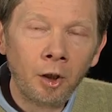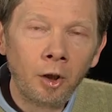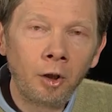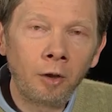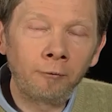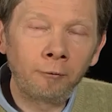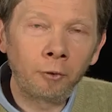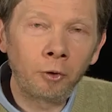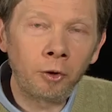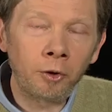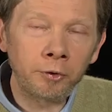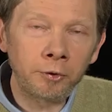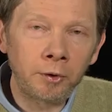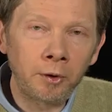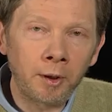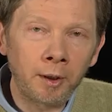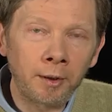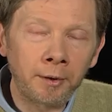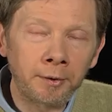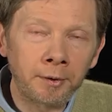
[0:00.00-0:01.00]
Of course
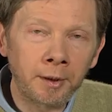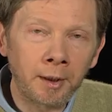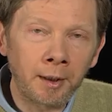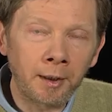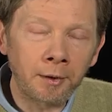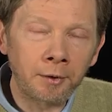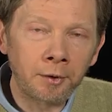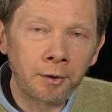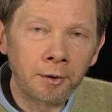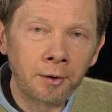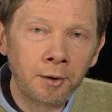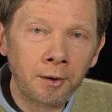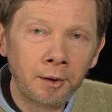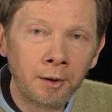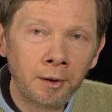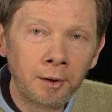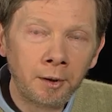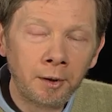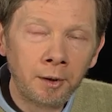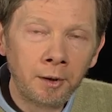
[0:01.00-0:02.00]
you are attached
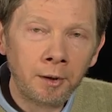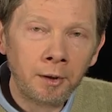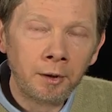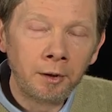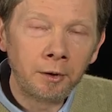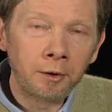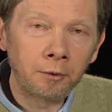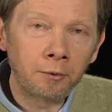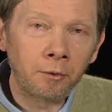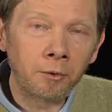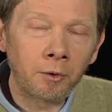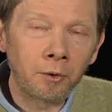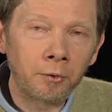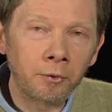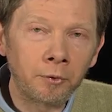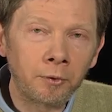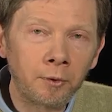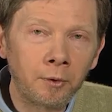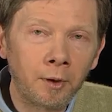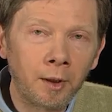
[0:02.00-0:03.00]
to
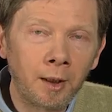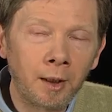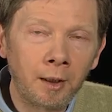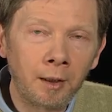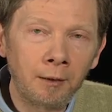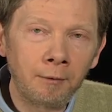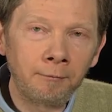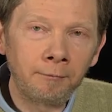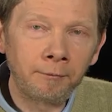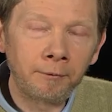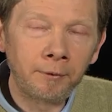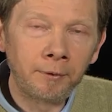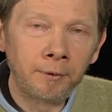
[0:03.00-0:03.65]
those you love.